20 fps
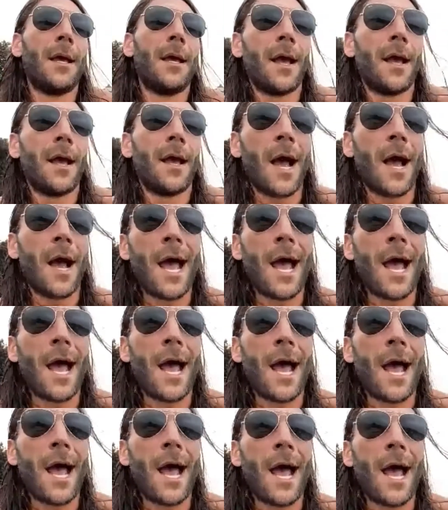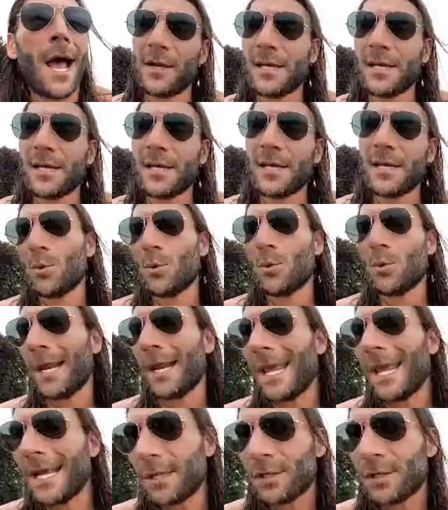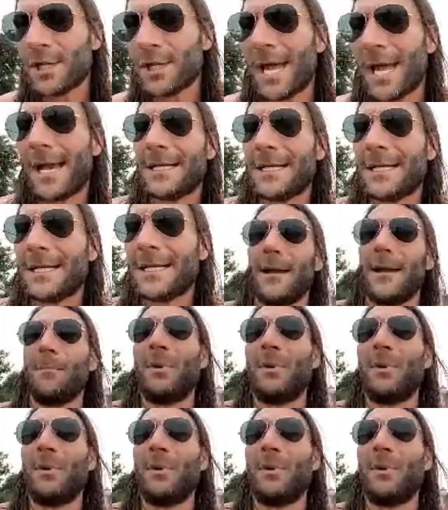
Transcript: I was an American doing an English accent.